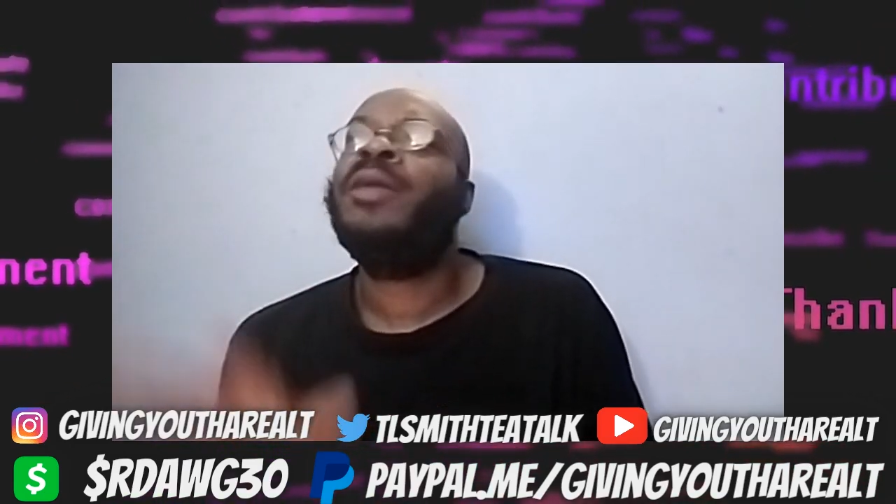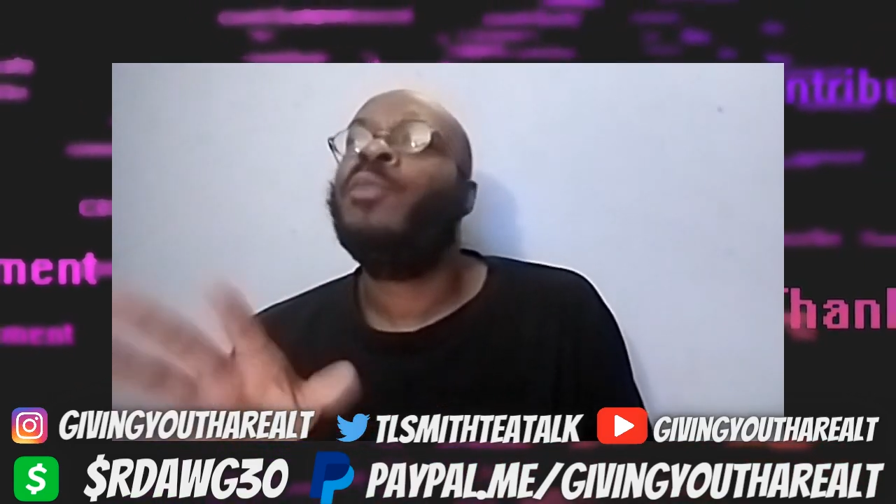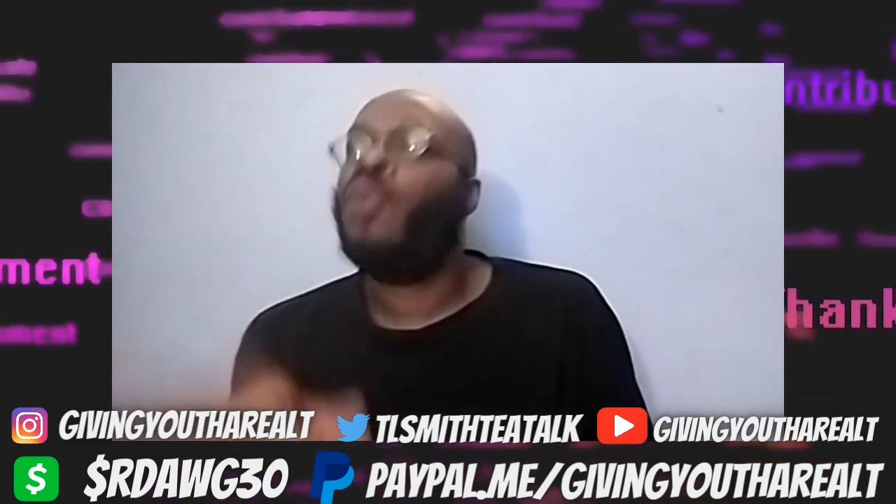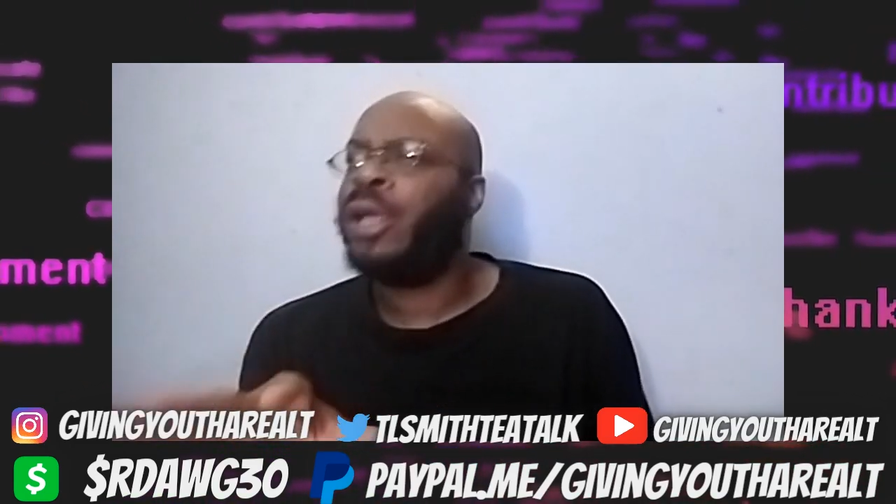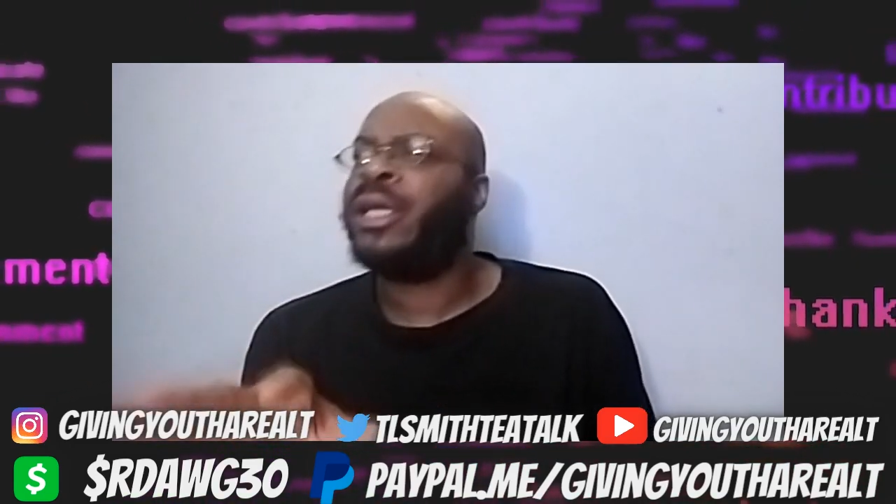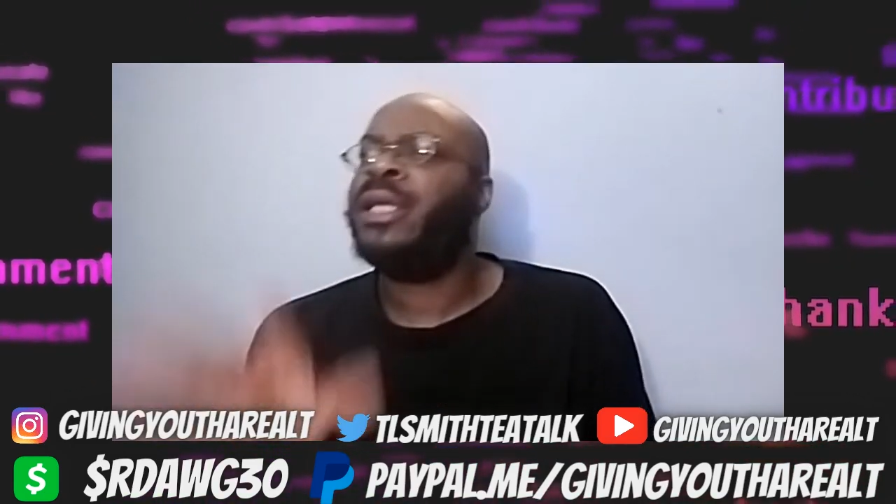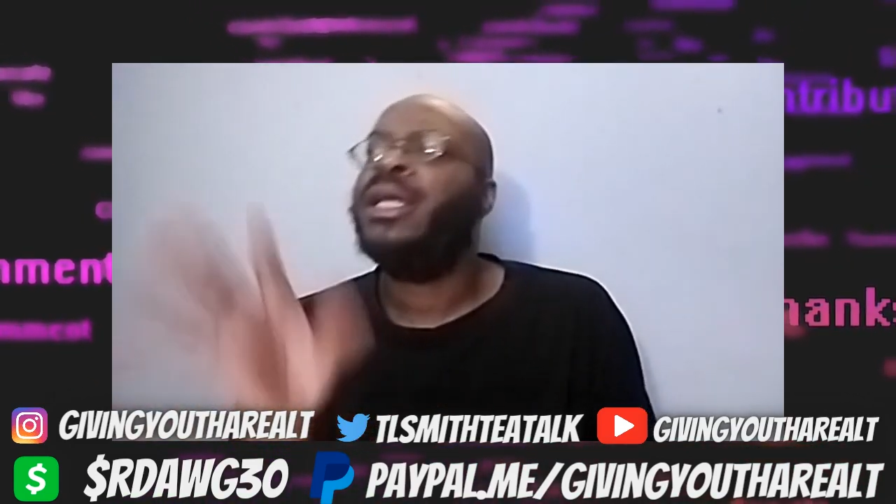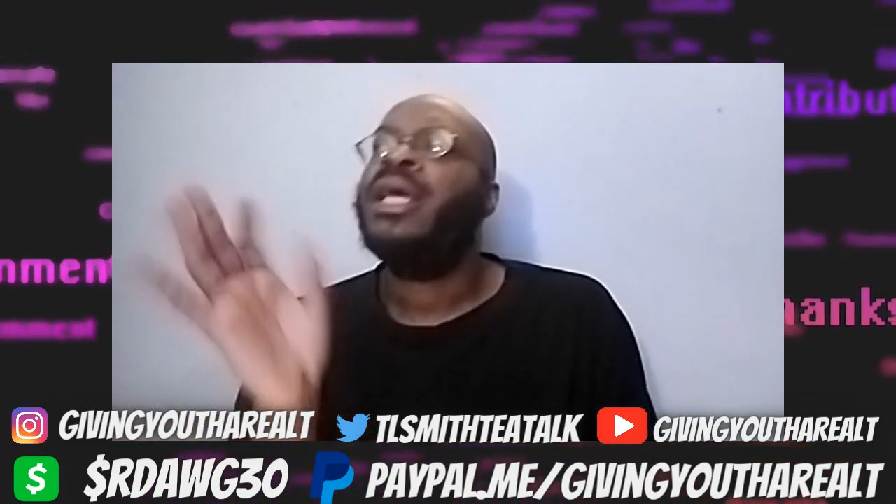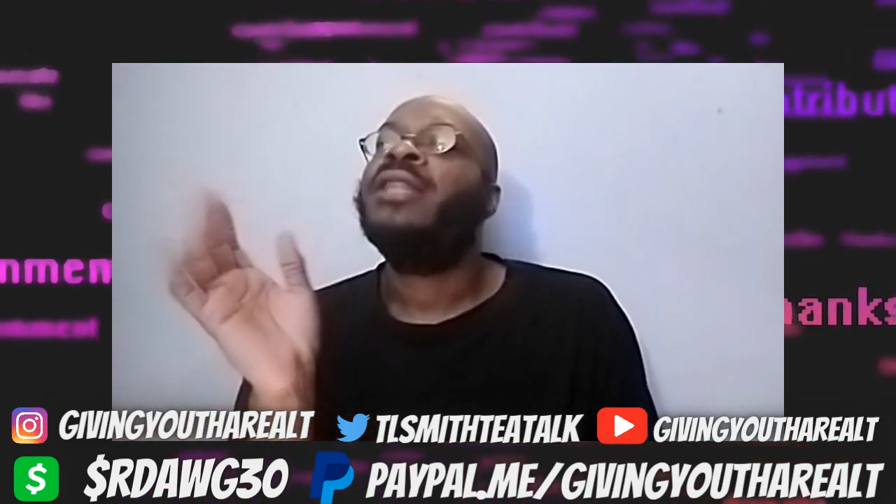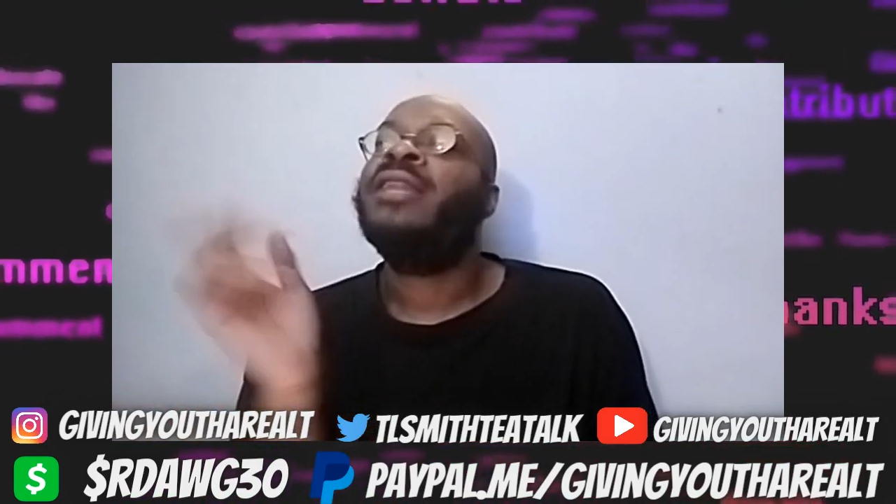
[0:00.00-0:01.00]
Morgan,
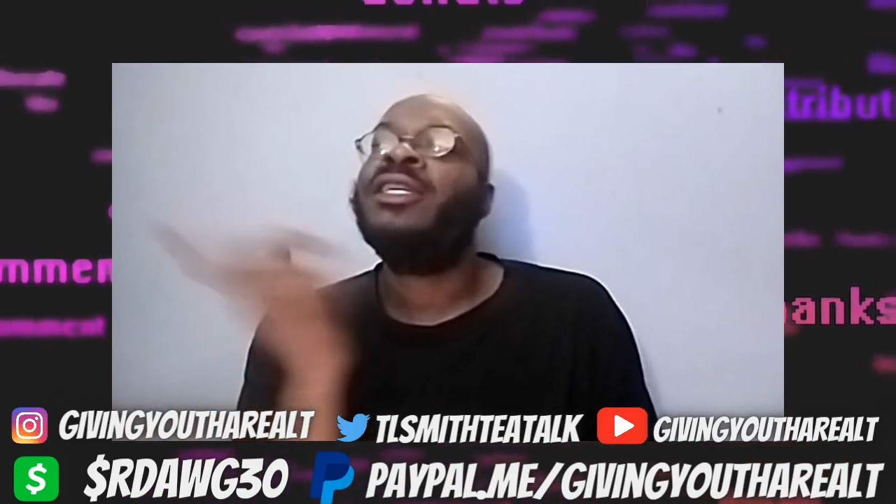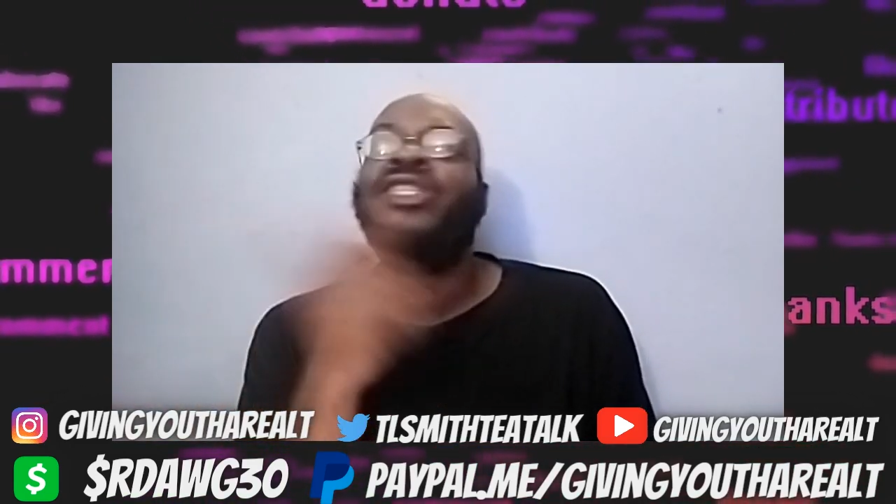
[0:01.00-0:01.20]
that